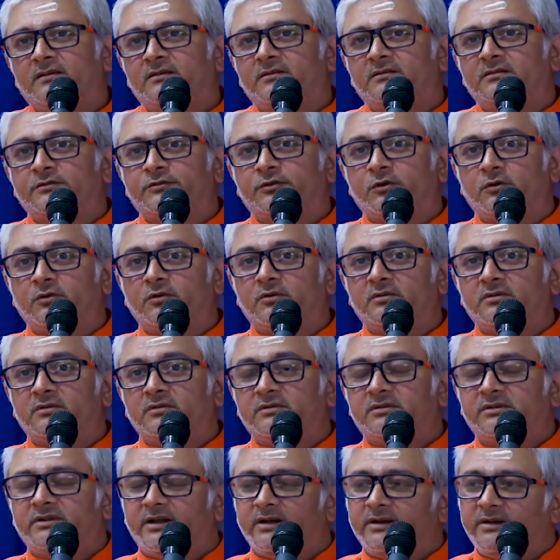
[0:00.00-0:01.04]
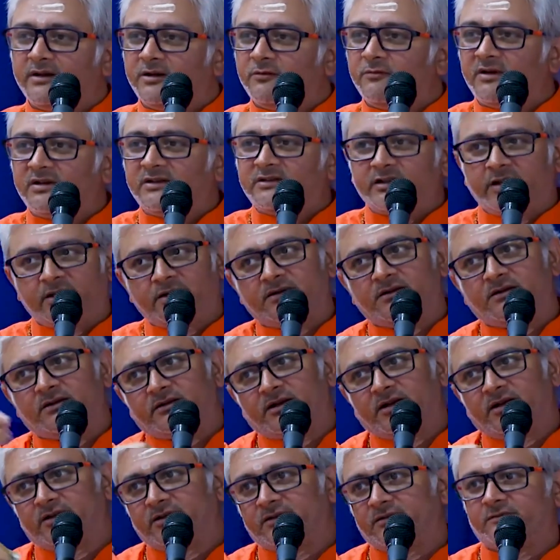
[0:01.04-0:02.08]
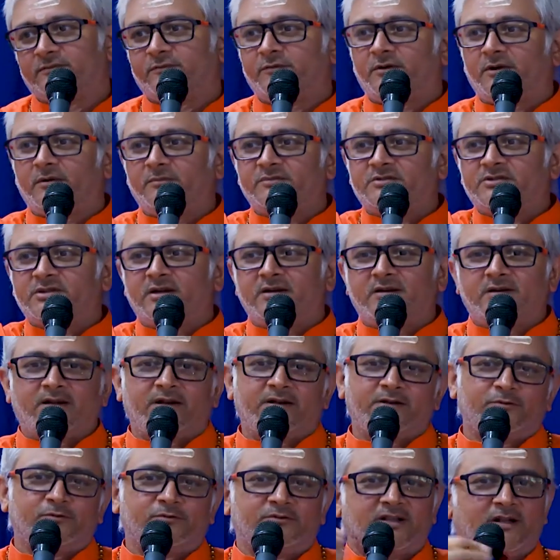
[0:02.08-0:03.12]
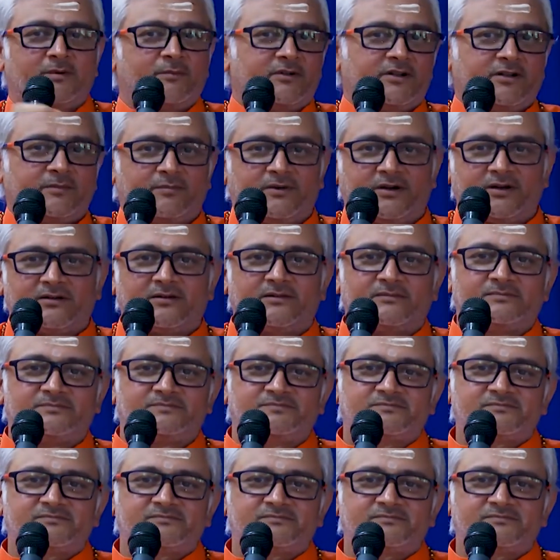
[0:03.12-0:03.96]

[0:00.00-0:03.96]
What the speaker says: So they did one cycle rally from Chennai to Tamaraypakam.